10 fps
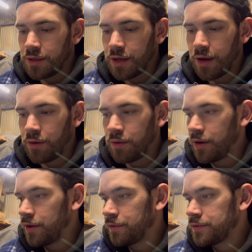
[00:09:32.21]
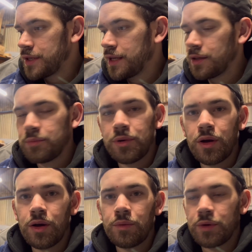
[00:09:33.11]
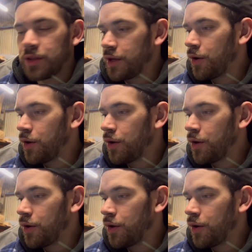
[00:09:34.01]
Now, I've taken apart one of the